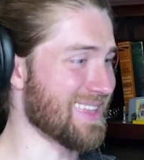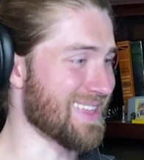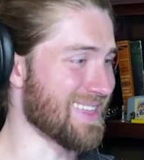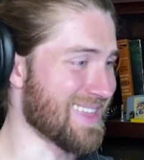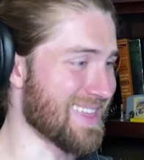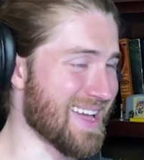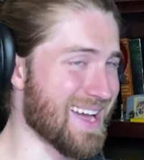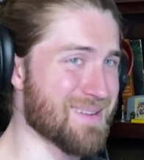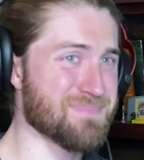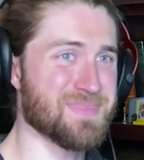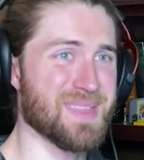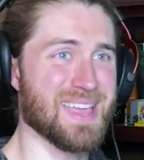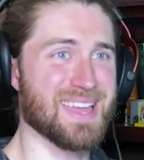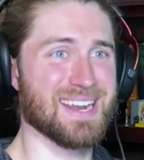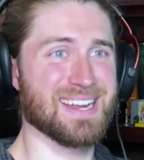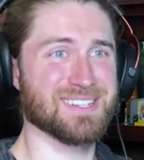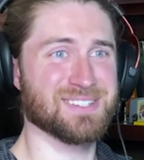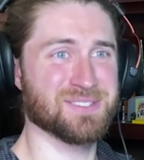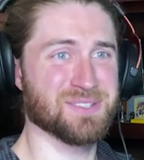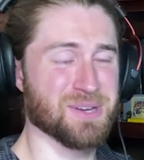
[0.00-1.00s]
Yep, and
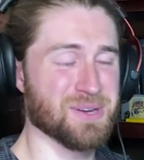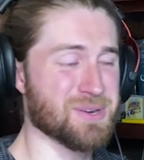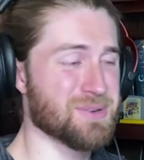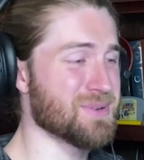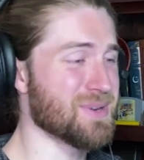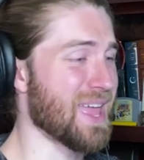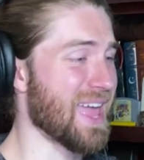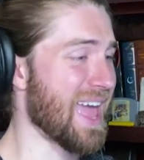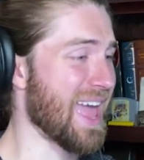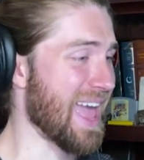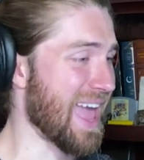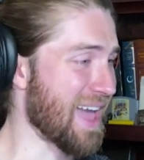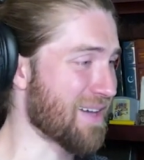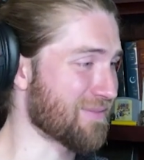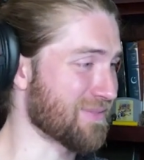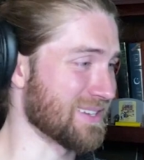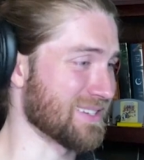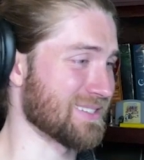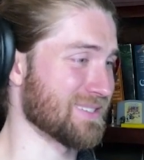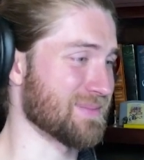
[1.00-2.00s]
I don't
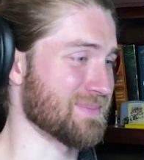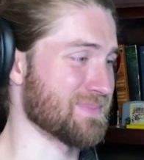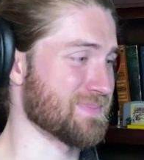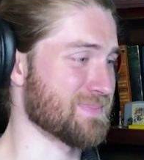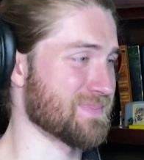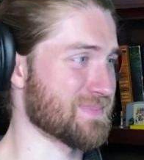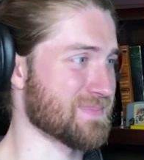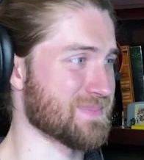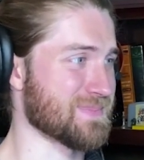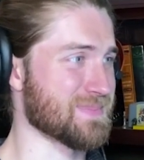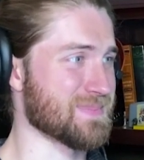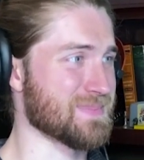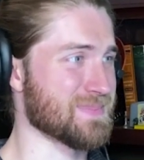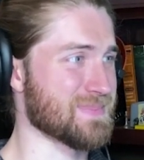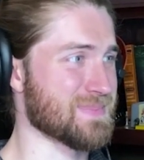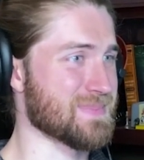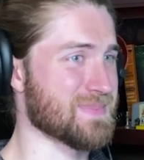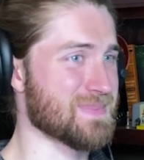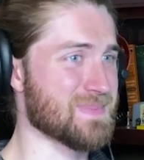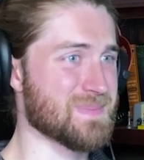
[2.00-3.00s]
have it.
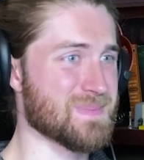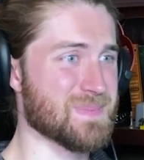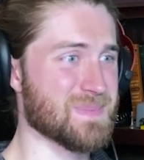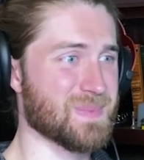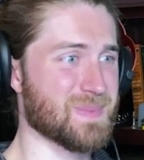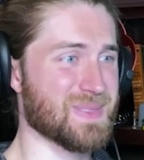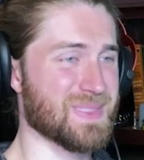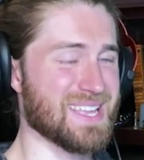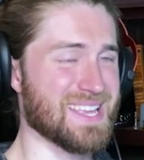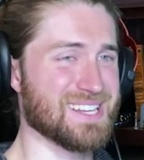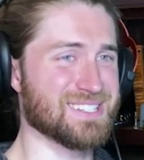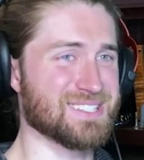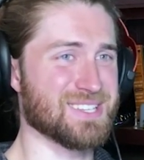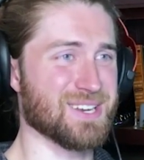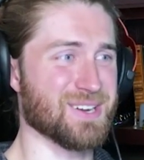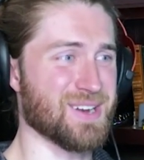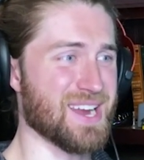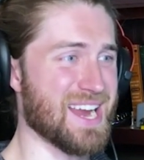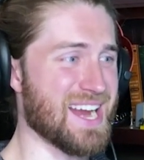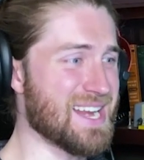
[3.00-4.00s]
Is
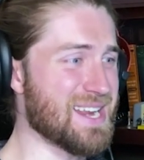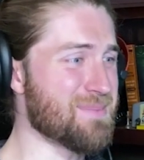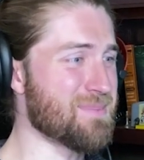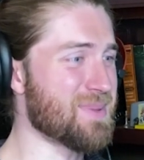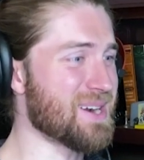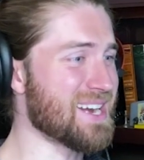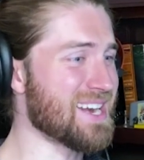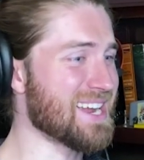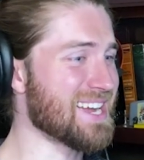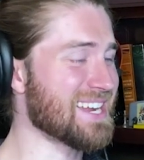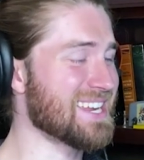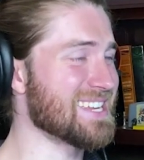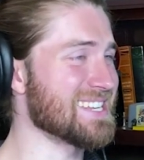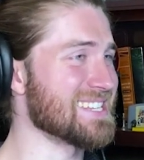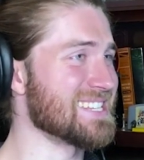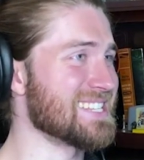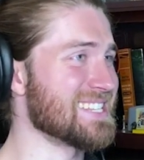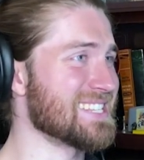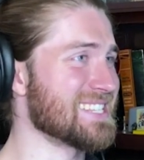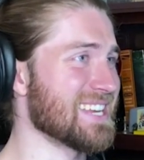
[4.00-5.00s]
there anybody I
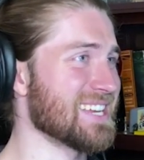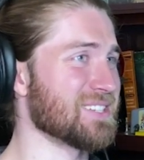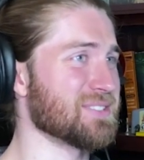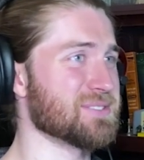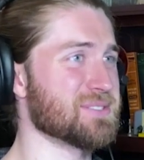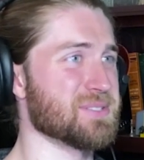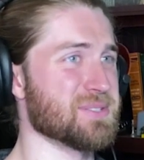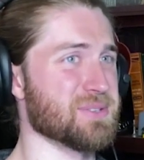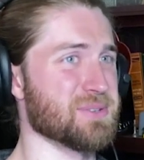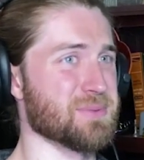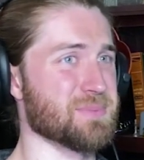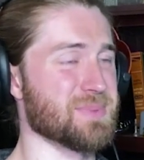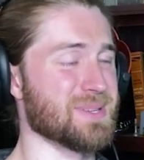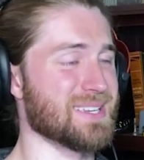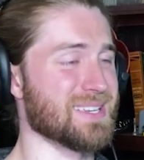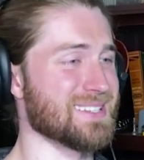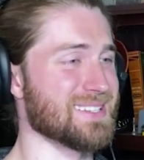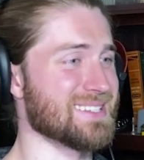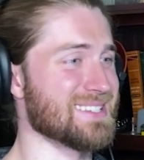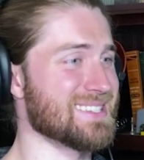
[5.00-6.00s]
can sell to?
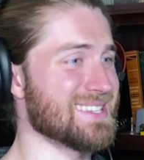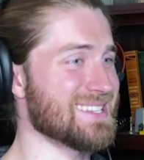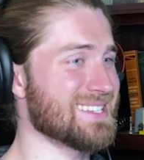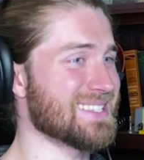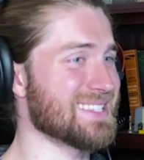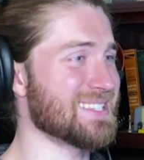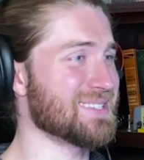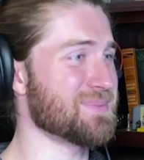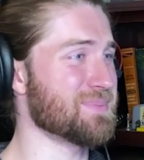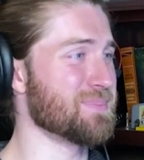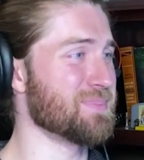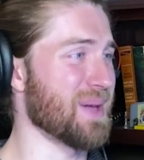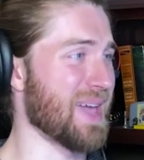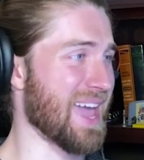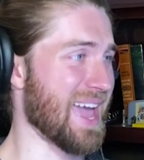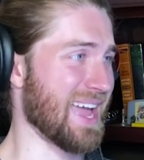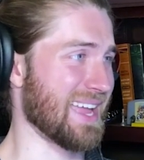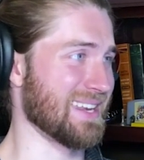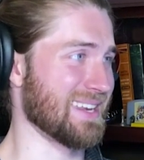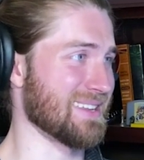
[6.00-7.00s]
Because this is
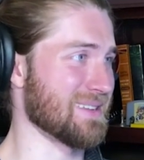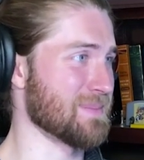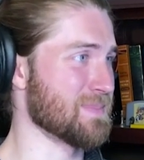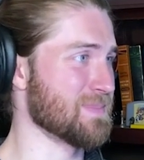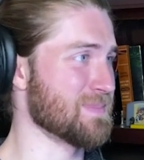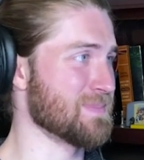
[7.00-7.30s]
bad.